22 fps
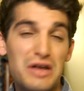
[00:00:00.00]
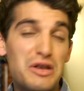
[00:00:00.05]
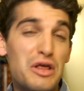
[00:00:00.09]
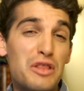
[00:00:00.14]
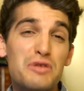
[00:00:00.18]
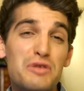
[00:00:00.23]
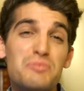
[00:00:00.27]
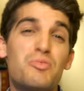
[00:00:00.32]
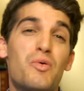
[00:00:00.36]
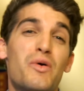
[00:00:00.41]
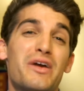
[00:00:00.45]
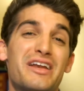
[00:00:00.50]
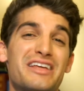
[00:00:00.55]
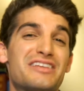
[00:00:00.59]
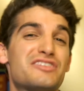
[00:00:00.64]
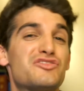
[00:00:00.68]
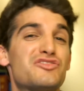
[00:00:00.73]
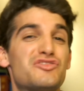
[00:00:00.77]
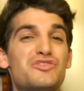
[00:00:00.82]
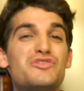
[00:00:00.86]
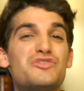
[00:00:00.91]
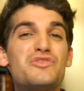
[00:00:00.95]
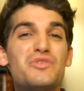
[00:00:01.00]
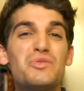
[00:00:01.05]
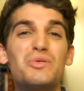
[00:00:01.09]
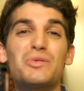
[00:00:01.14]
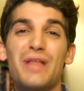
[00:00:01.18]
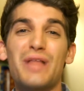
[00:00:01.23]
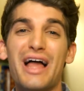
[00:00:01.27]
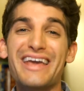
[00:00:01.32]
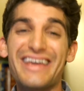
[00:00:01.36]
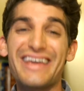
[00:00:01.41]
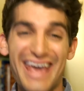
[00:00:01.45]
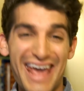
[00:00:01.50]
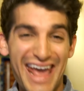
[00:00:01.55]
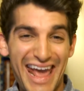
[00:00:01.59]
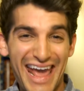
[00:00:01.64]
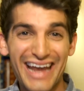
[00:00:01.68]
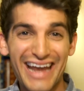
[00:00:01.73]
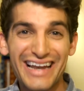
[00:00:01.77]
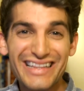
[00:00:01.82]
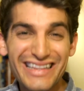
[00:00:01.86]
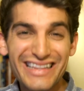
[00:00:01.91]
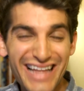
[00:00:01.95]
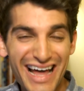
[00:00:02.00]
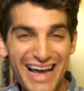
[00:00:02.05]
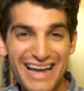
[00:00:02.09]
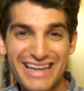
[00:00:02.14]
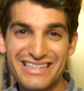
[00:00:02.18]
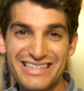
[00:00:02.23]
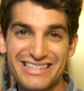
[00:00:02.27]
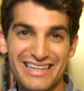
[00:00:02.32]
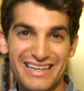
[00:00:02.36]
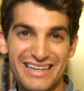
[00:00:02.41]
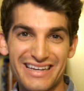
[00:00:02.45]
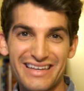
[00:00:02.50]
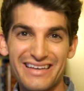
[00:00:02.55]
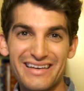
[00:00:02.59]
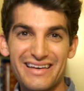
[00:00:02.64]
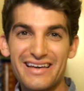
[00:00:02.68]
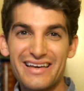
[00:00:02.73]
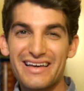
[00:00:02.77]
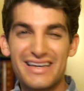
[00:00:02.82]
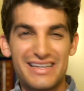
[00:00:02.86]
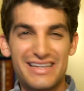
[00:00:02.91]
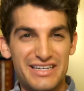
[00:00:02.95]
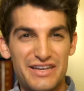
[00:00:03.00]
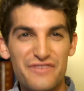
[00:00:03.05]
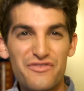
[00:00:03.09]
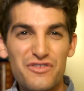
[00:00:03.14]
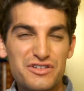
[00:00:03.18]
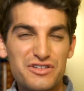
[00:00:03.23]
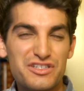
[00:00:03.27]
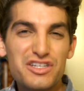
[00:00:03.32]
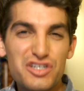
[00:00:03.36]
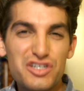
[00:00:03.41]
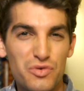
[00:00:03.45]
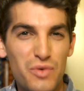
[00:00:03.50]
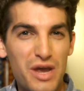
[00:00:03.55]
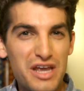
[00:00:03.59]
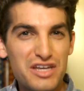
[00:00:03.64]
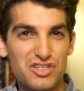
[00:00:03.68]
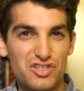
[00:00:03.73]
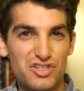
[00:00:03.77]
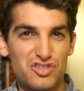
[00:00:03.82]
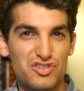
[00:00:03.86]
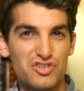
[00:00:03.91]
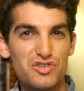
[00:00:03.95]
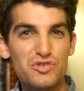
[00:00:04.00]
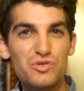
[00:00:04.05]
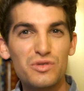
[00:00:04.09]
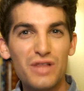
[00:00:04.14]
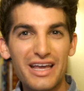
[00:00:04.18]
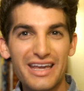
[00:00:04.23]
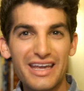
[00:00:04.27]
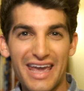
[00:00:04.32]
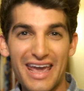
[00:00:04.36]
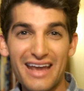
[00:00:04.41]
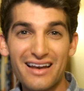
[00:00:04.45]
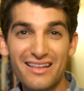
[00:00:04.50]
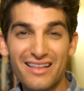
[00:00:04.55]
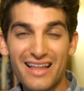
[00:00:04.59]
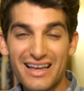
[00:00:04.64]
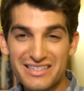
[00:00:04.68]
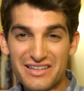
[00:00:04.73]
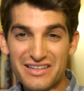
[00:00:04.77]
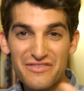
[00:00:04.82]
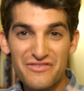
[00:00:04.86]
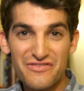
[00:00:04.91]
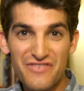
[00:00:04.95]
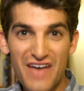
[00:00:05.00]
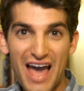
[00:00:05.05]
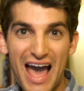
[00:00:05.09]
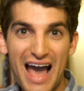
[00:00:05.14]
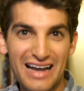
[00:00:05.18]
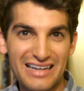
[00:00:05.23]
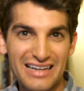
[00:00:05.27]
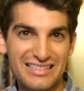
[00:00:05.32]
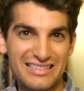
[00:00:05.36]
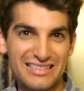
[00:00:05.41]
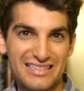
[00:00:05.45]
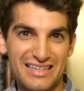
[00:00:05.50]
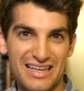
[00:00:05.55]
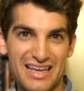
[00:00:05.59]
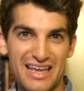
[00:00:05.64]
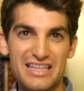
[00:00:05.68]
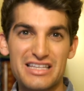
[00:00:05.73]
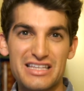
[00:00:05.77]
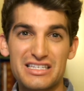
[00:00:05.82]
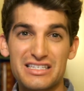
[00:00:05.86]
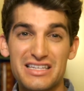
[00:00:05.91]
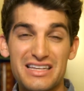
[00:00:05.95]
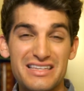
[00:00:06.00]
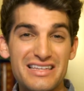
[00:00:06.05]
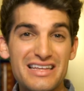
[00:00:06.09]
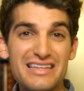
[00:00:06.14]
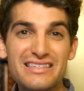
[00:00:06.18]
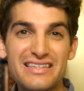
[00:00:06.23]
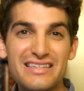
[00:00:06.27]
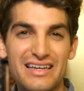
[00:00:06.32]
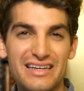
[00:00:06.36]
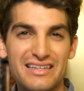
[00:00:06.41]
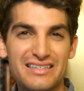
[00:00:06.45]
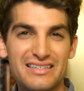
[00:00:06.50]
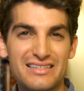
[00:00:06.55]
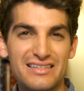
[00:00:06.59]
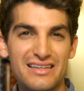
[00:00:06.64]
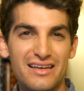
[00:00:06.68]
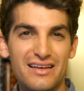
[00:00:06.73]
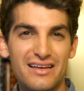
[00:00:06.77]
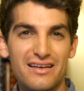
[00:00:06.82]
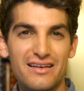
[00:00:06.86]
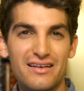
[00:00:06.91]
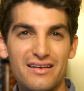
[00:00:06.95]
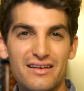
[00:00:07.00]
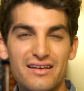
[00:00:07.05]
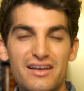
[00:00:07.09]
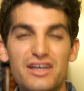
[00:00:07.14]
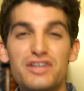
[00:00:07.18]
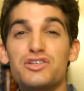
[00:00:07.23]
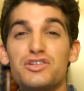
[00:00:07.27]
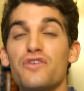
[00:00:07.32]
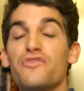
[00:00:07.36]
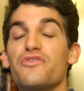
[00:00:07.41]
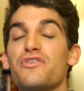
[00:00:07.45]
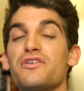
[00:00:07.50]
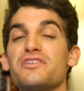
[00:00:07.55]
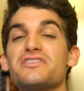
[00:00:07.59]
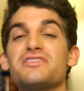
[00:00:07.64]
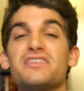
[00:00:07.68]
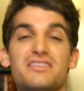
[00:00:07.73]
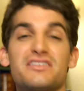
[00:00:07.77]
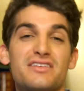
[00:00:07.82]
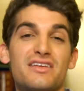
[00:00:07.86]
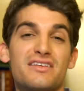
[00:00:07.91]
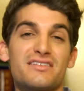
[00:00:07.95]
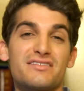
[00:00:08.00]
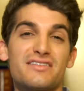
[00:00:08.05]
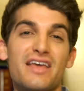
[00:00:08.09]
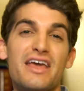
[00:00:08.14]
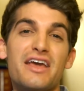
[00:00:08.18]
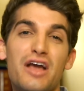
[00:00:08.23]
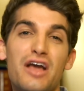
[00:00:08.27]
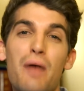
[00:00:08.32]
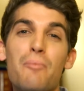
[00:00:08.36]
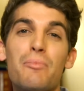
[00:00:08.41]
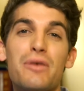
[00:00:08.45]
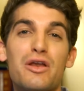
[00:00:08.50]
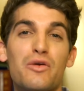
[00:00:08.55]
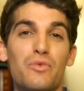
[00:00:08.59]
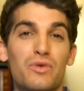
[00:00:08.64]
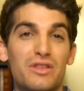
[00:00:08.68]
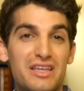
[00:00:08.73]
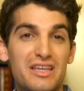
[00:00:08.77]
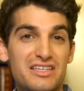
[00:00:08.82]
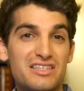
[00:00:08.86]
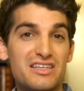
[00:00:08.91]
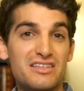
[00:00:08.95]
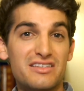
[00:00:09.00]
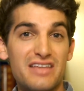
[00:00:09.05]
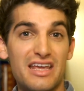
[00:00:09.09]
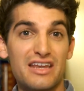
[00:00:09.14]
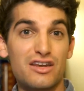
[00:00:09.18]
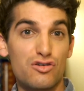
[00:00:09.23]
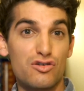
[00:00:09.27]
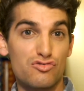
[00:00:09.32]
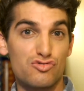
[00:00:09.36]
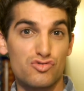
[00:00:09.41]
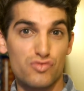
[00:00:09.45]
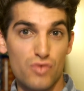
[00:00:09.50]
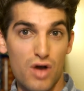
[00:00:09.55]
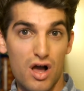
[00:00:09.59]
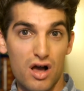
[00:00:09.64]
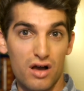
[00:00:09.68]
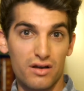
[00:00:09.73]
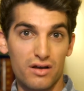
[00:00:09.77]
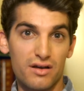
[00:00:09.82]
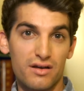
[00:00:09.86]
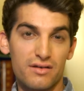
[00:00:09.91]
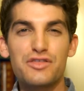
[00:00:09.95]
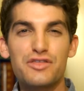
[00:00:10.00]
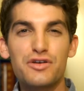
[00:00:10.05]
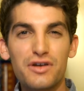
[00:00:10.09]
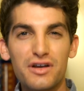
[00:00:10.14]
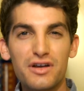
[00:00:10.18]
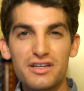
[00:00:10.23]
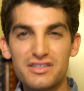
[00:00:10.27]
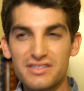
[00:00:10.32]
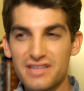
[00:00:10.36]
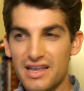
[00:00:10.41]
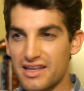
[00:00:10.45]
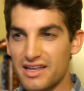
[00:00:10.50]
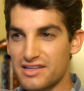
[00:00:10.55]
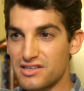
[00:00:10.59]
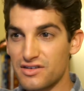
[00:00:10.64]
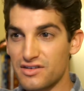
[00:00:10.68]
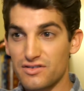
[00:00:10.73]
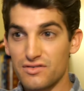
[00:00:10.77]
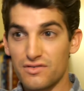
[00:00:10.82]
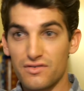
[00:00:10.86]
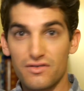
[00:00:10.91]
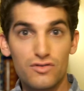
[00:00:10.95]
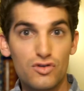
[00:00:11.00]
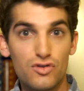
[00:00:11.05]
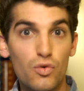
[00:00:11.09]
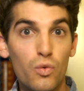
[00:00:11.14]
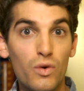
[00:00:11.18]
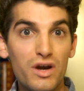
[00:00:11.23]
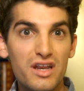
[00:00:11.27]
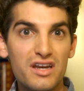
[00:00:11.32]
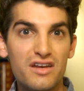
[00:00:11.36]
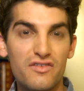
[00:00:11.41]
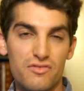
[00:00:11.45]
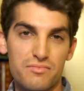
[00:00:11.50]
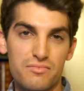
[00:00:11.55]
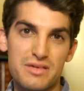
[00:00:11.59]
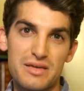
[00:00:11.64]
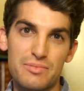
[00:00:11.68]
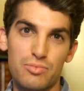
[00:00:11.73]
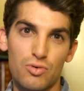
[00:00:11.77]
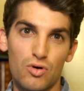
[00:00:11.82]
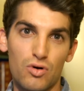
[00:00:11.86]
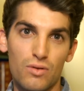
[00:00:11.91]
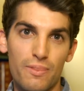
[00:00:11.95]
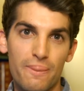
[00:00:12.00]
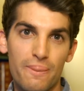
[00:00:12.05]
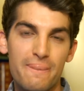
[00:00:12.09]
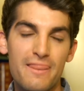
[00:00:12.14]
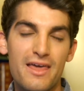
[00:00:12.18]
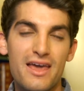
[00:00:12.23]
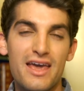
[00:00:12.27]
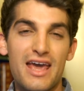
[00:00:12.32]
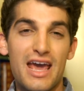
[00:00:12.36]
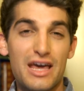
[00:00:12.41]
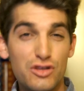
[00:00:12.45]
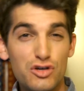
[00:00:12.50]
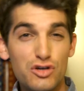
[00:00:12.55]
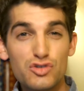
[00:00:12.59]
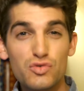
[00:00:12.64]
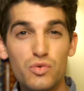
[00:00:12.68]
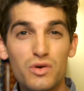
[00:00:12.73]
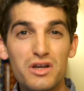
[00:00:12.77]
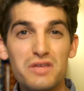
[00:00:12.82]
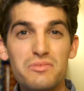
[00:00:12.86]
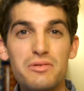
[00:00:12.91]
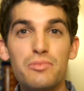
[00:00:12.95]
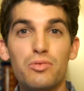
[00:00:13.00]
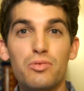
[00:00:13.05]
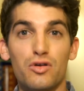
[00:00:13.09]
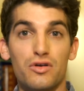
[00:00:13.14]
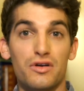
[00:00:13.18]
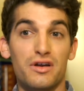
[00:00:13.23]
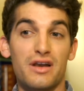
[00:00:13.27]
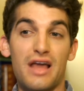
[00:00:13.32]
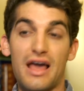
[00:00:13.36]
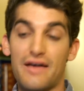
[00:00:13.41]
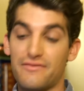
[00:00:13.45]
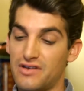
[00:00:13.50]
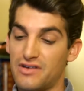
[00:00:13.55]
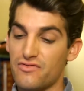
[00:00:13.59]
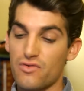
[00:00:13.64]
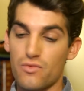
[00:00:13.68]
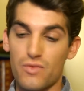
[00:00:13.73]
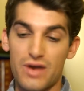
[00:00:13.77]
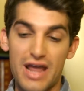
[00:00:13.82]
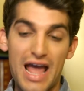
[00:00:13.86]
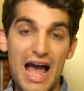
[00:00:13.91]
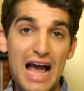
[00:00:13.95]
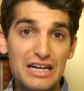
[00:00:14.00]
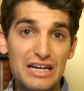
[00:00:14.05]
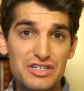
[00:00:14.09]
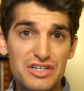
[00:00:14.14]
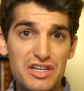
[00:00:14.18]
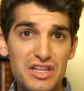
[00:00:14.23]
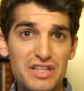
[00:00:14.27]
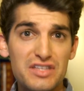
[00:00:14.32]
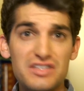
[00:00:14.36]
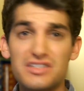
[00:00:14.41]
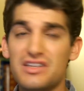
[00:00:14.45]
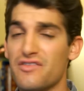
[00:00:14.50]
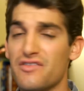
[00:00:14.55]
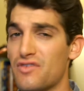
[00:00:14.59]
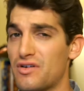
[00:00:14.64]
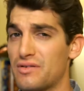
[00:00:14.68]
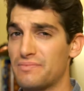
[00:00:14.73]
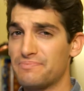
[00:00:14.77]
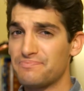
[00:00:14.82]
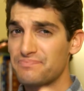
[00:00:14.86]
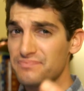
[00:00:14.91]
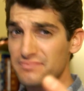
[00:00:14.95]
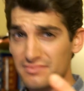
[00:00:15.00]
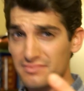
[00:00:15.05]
Another point is do you like analyzing different situations? Do you like analyzing facts and statistics? So, for instance, say a company releases a new drug and they're going to send it to 20 different people. And those 20 people are going to have different reactions, different